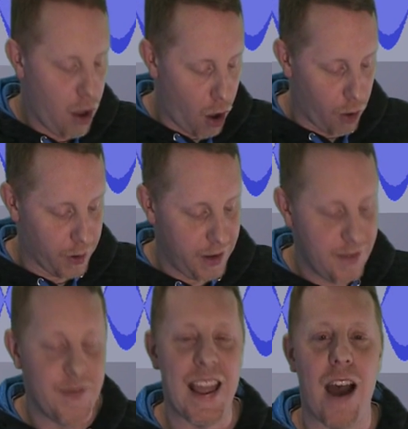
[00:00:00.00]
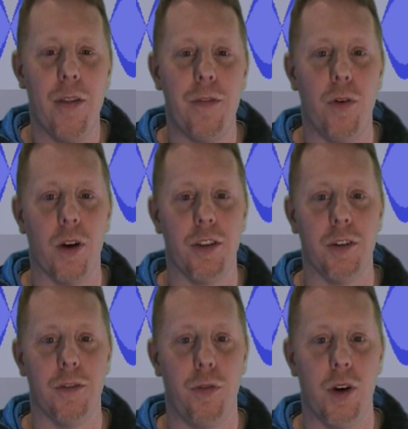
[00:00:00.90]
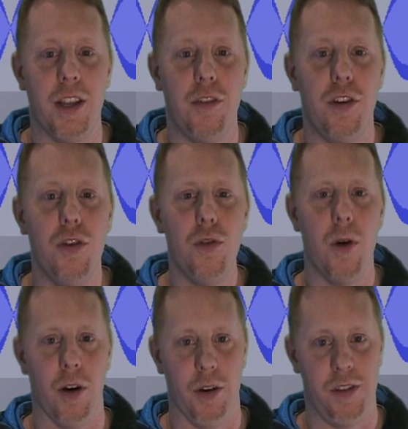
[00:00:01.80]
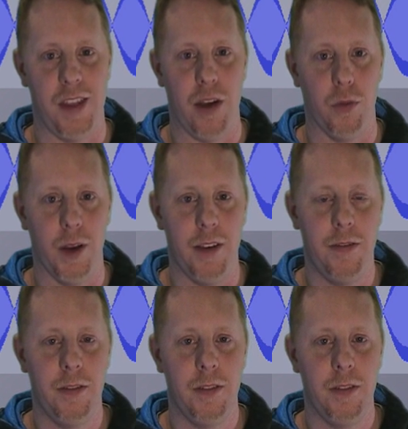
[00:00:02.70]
All right, now the 442 hertz sound wave.